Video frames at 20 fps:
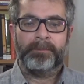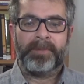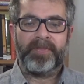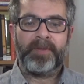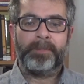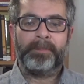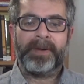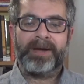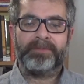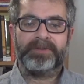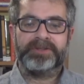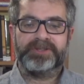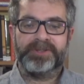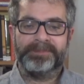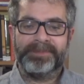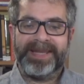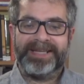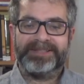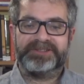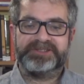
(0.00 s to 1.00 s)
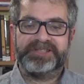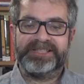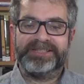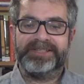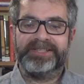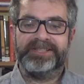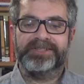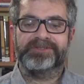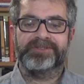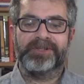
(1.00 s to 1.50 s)
But the power to make
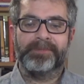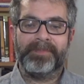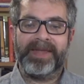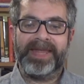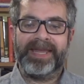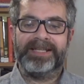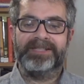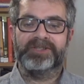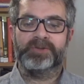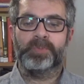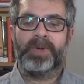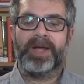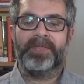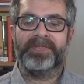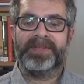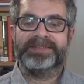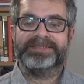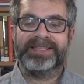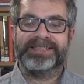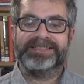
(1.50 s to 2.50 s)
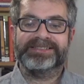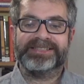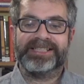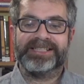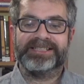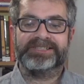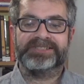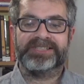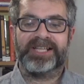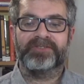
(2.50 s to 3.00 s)
treaties remains one that
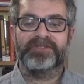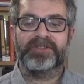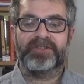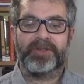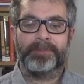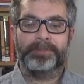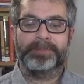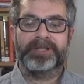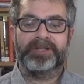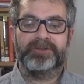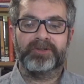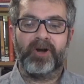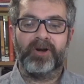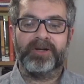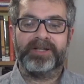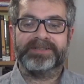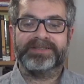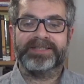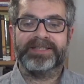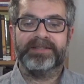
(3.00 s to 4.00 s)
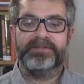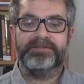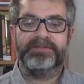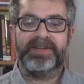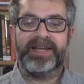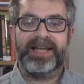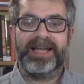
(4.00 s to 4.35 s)
exists under the prerogative